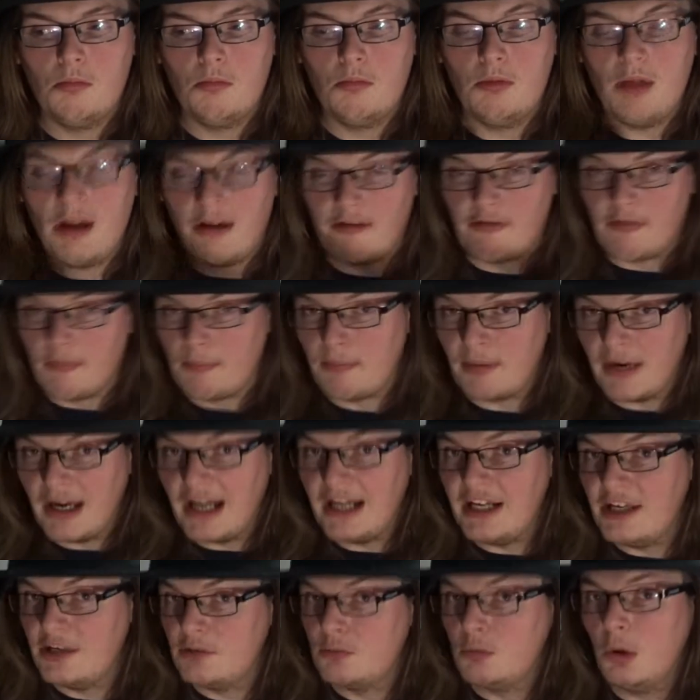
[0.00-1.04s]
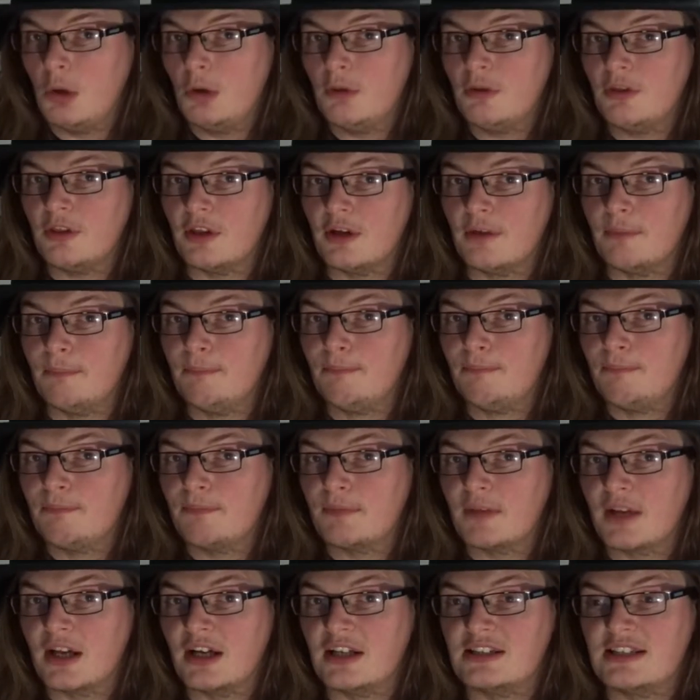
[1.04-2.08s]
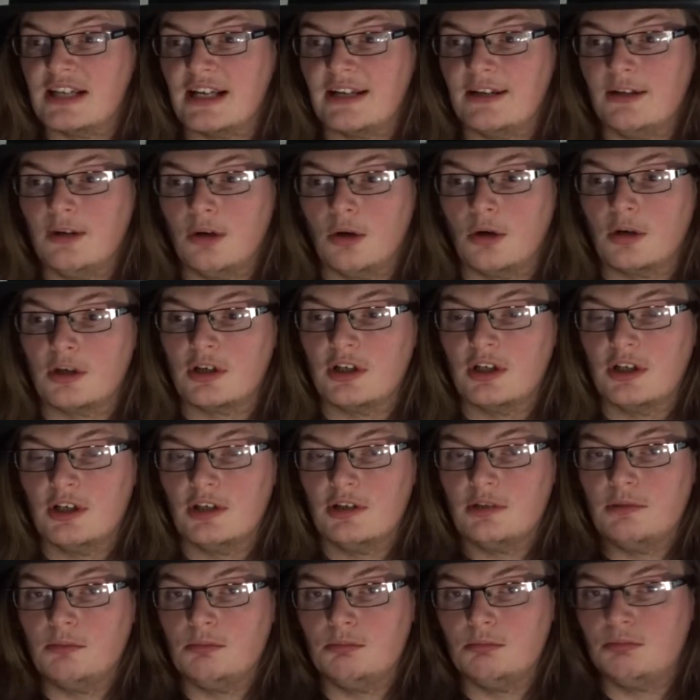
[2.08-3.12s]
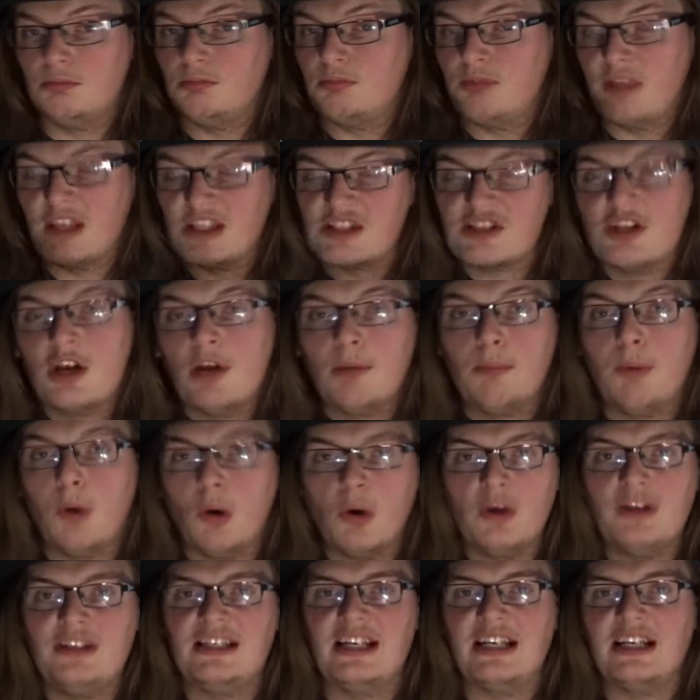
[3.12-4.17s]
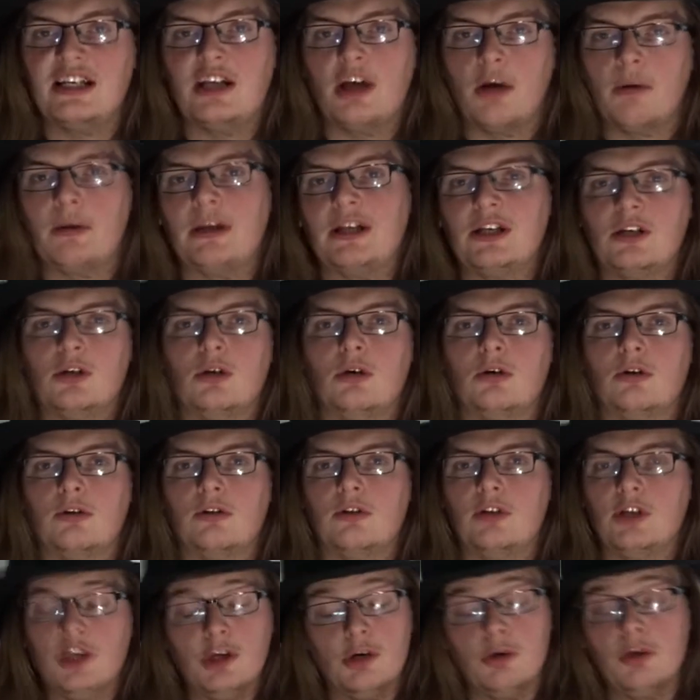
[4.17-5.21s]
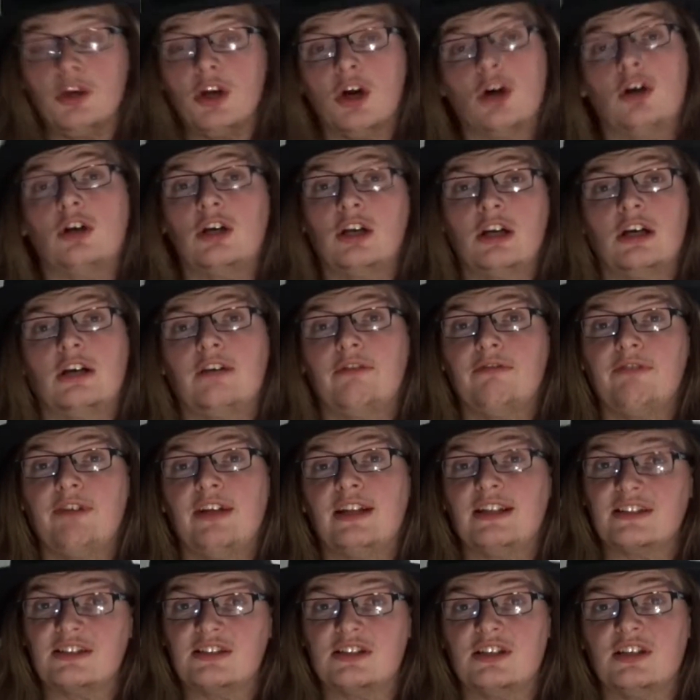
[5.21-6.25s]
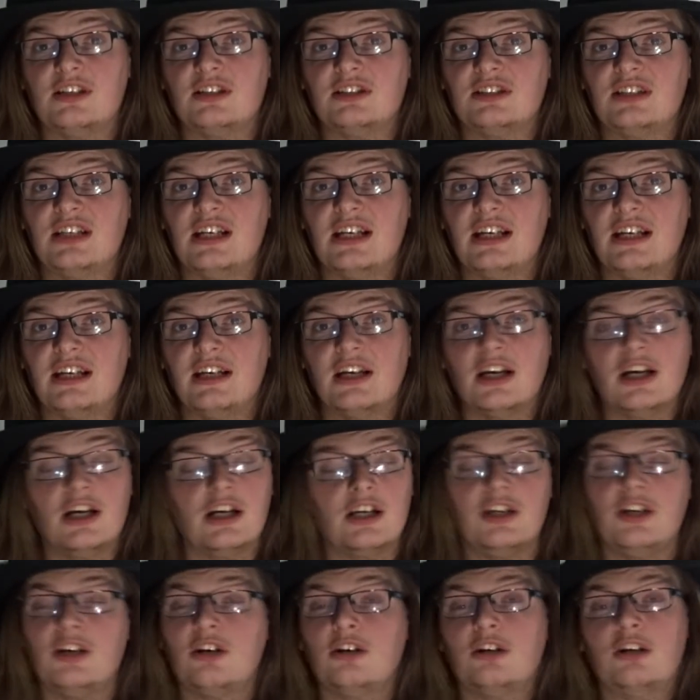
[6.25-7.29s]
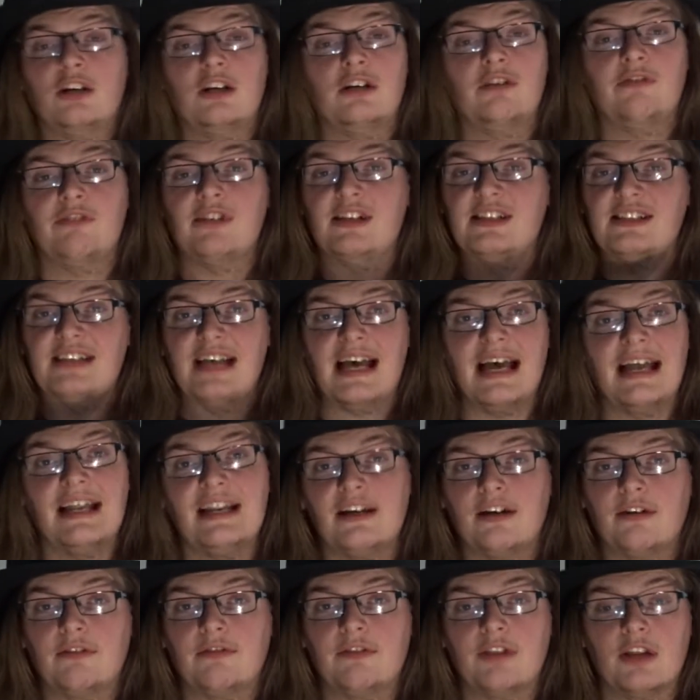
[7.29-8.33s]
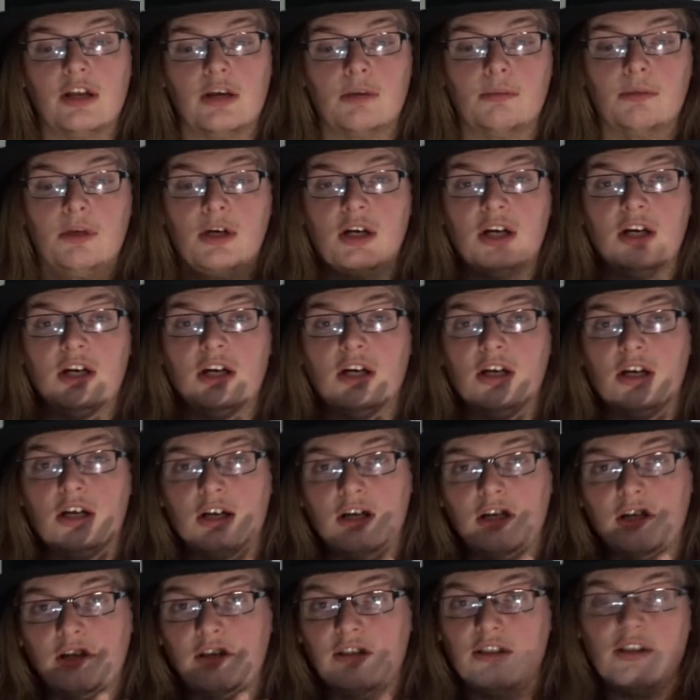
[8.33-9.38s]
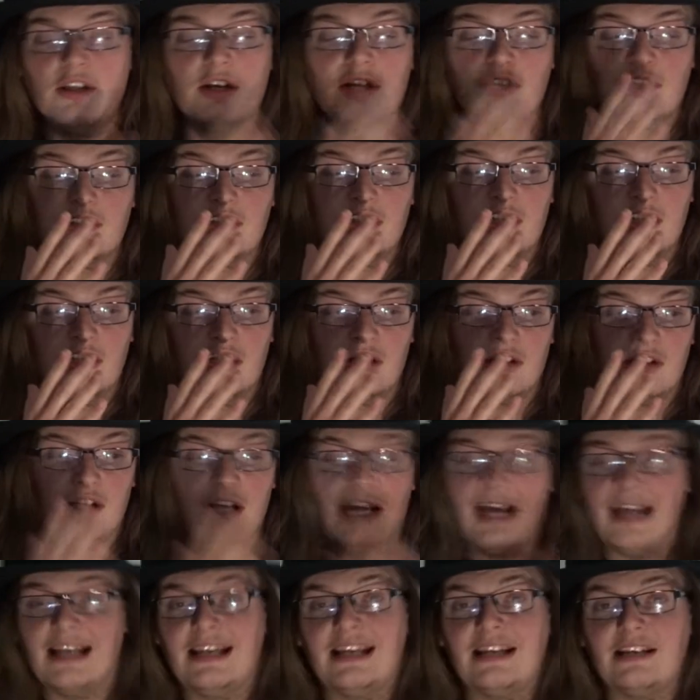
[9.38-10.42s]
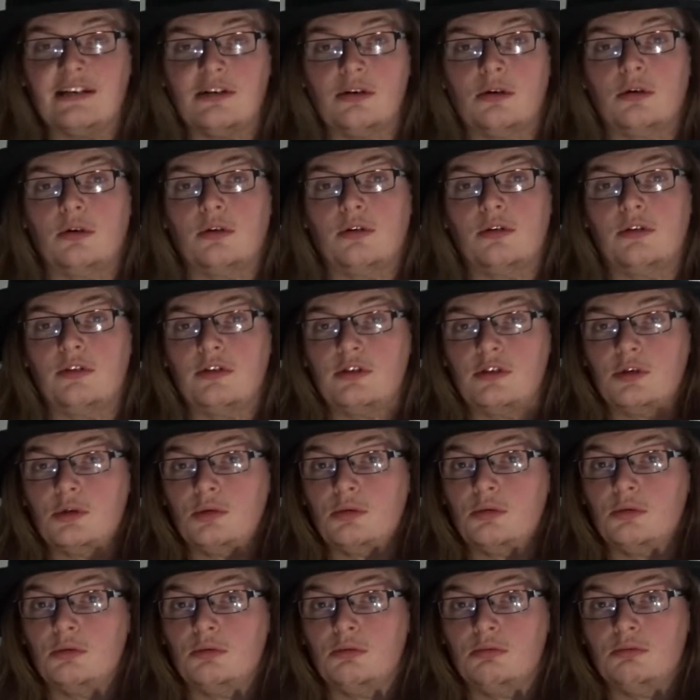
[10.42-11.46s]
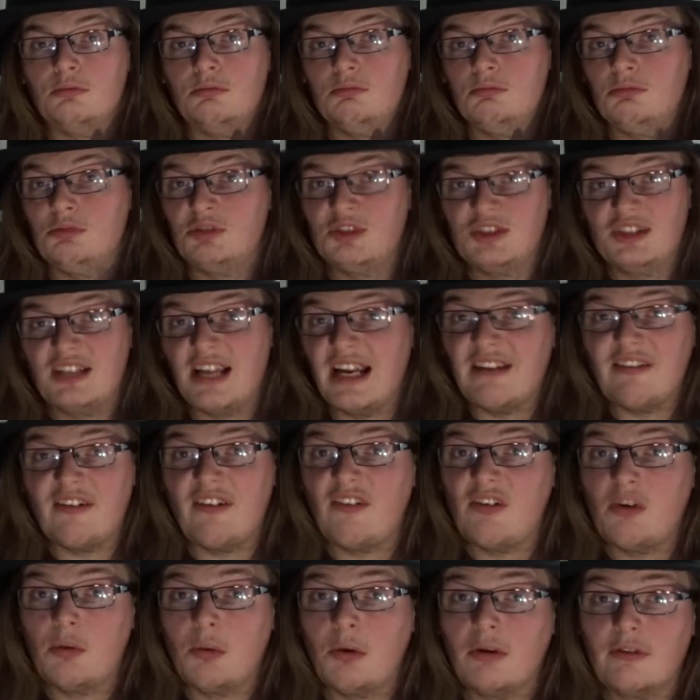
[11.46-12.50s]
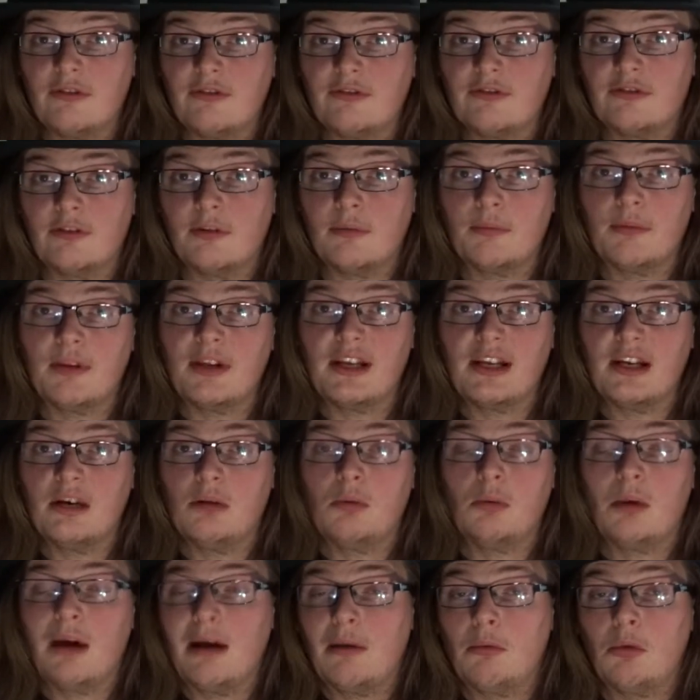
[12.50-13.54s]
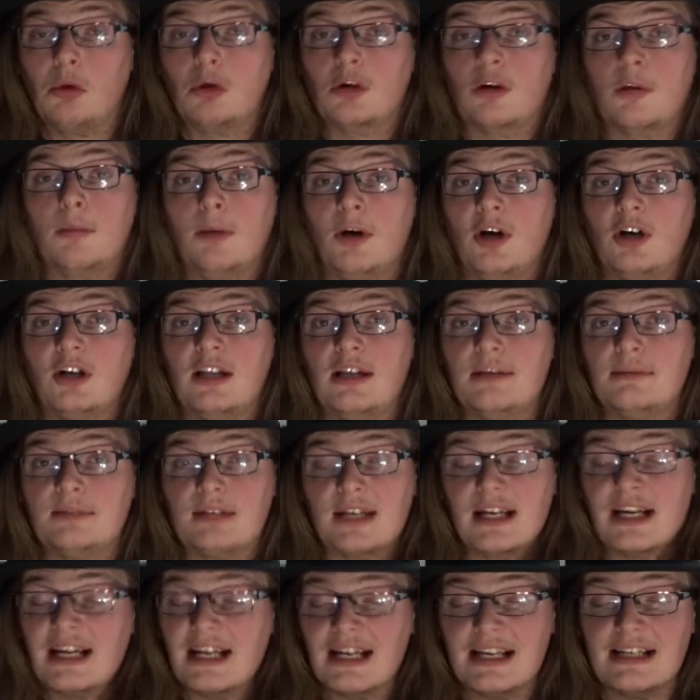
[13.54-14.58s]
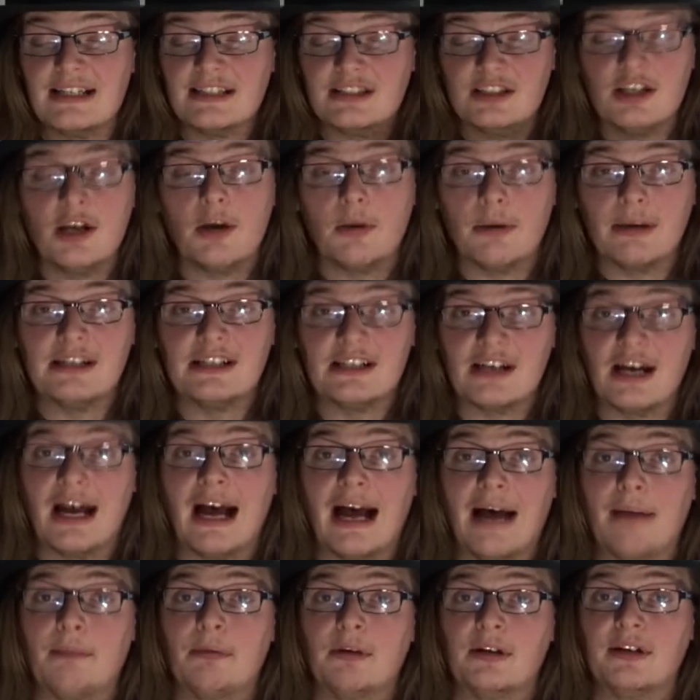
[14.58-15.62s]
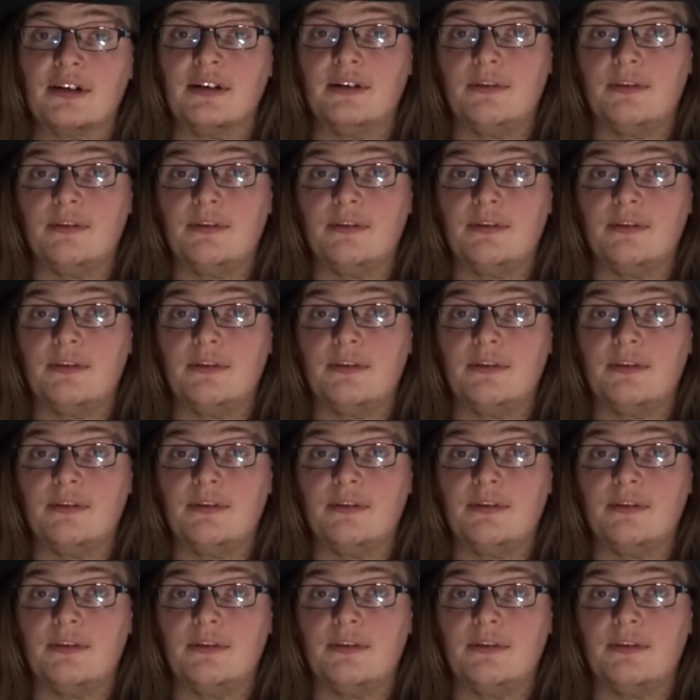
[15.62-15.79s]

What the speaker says: Now, if Bran had warned them and said, look, there's no point in going north. You're not going to convince Cersei, you're not going to convince any of them that heading north to save everyone from the White Walker apocalypse is going to happen.